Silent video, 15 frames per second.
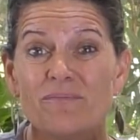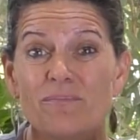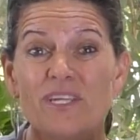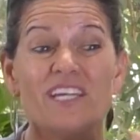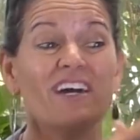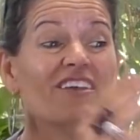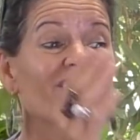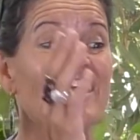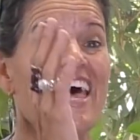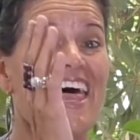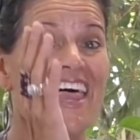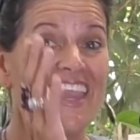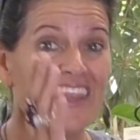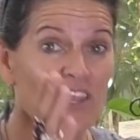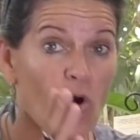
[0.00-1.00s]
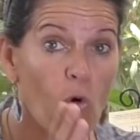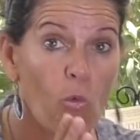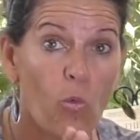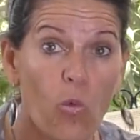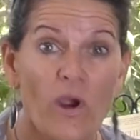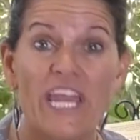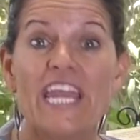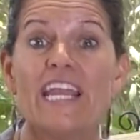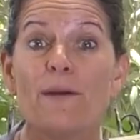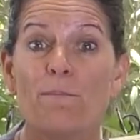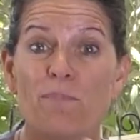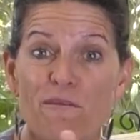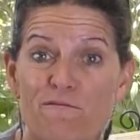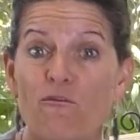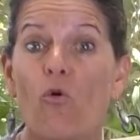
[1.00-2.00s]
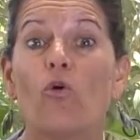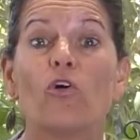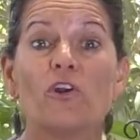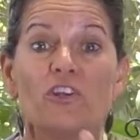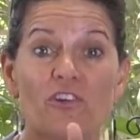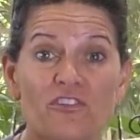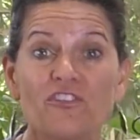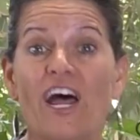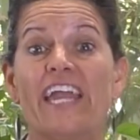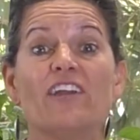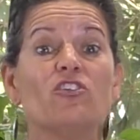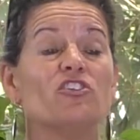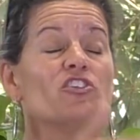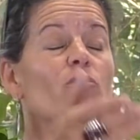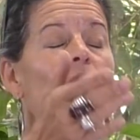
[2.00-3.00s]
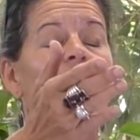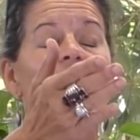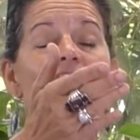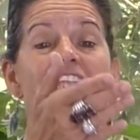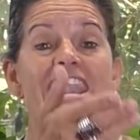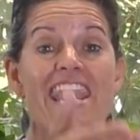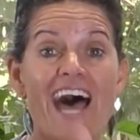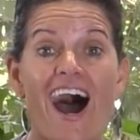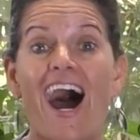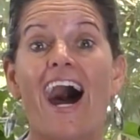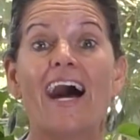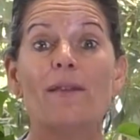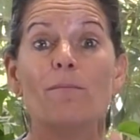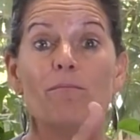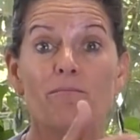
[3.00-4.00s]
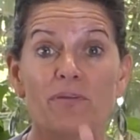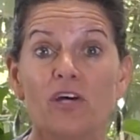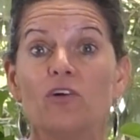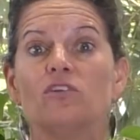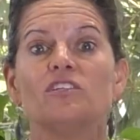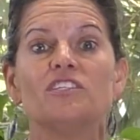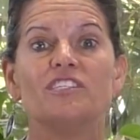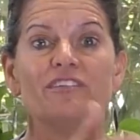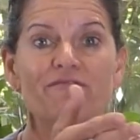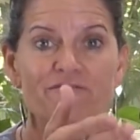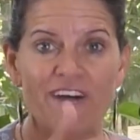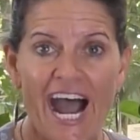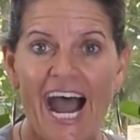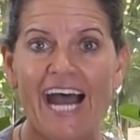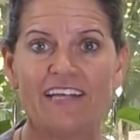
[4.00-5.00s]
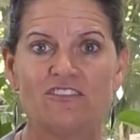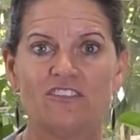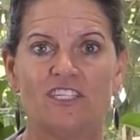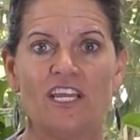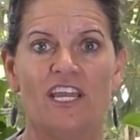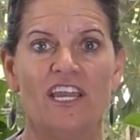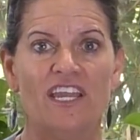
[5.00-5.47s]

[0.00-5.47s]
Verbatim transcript: Because the week before your cycle, you are not built to fast.